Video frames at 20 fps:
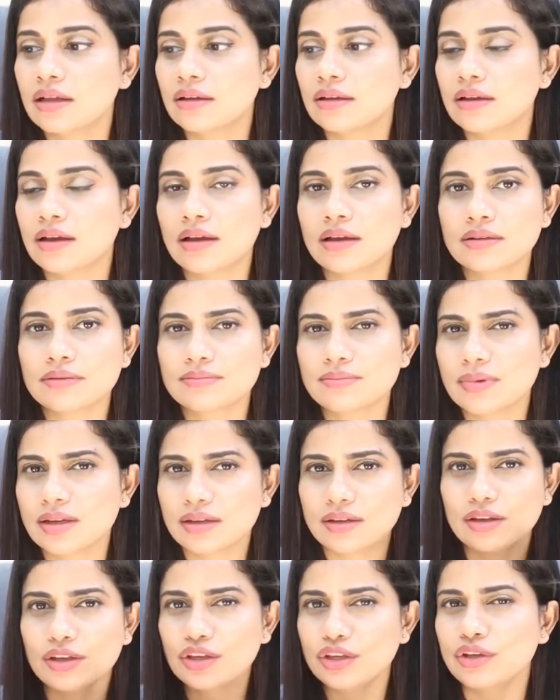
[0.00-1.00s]

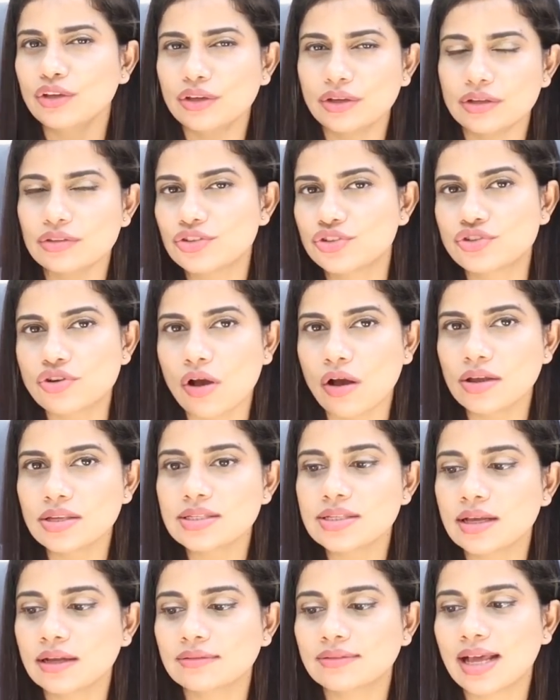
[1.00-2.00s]
straws
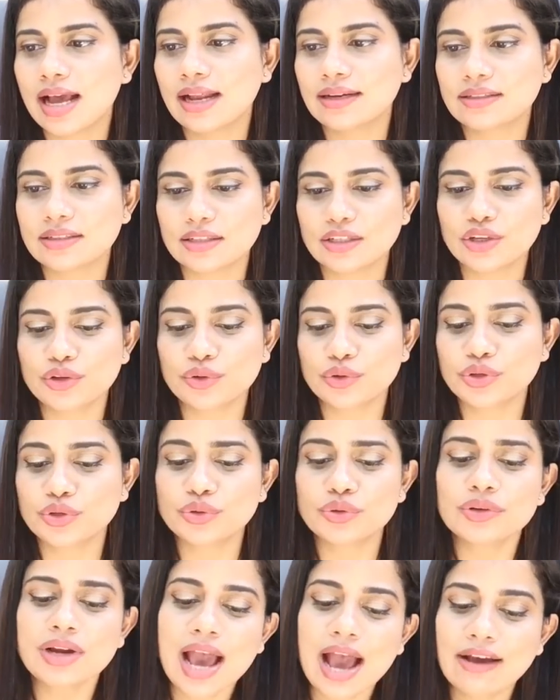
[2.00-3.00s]
that, you know, you
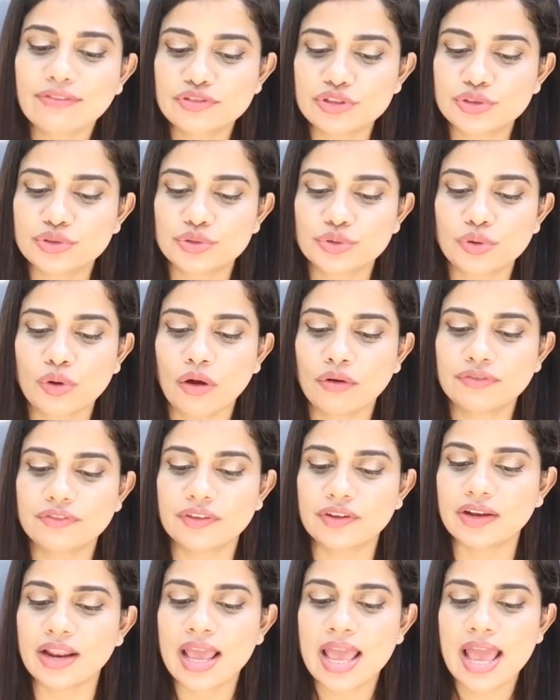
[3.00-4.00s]
don't have to throw
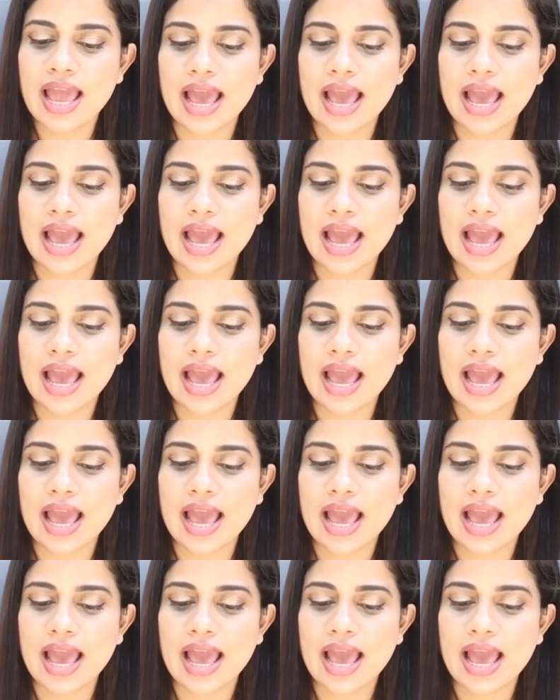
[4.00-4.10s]
often,